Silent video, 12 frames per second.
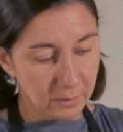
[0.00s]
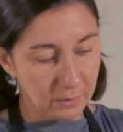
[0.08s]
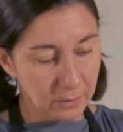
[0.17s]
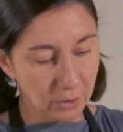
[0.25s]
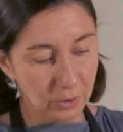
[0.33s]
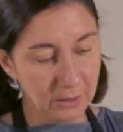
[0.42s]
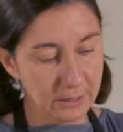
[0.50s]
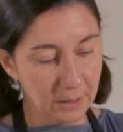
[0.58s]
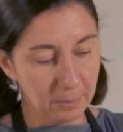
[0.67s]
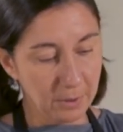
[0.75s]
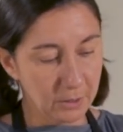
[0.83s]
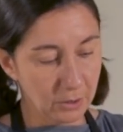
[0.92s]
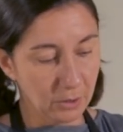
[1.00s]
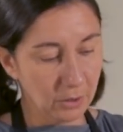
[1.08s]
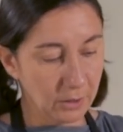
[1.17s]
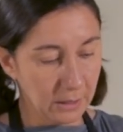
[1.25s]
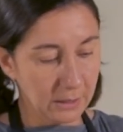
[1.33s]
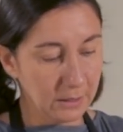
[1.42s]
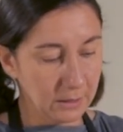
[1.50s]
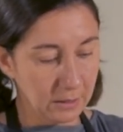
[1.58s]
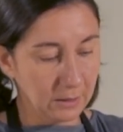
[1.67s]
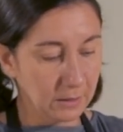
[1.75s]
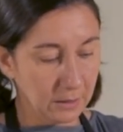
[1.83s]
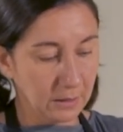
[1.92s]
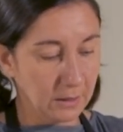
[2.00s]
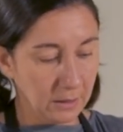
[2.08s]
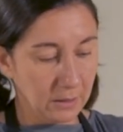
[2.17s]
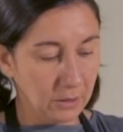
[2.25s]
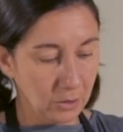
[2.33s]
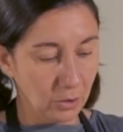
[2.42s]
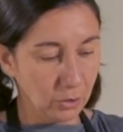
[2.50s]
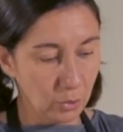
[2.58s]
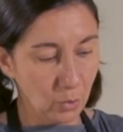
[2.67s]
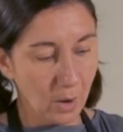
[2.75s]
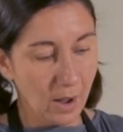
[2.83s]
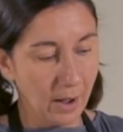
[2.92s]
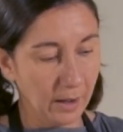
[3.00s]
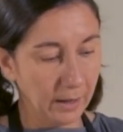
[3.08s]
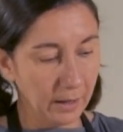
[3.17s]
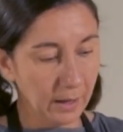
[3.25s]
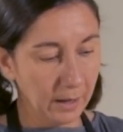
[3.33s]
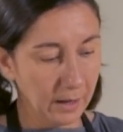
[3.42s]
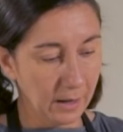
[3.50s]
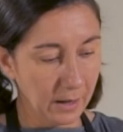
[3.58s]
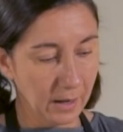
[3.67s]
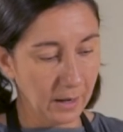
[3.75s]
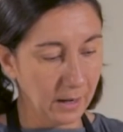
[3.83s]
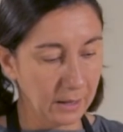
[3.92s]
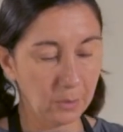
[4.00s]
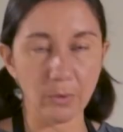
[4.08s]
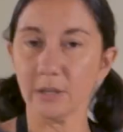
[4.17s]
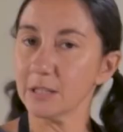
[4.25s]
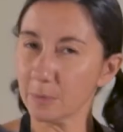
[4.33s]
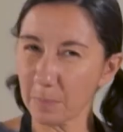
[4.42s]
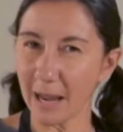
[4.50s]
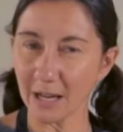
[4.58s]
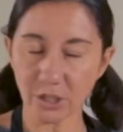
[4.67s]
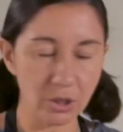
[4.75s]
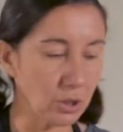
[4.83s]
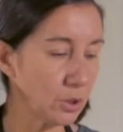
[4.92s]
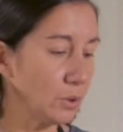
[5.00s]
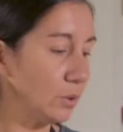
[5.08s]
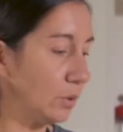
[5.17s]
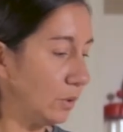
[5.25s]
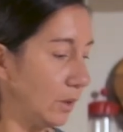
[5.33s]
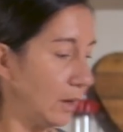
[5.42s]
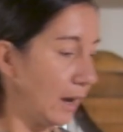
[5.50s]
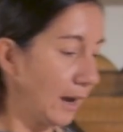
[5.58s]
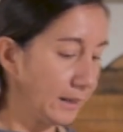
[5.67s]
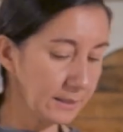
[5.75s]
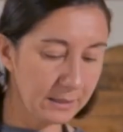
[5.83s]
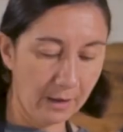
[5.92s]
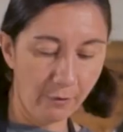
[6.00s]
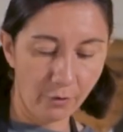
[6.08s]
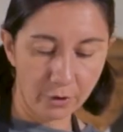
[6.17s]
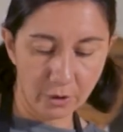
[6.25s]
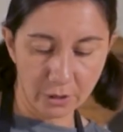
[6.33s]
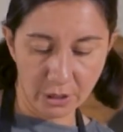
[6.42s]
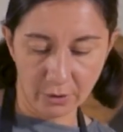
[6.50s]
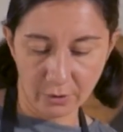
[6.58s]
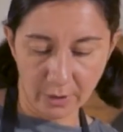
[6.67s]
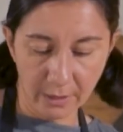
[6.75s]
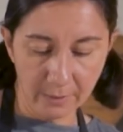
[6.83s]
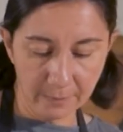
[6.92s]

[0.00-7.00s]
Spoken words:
so the temperature is not too high and it won't splash you, and it's safe for your children.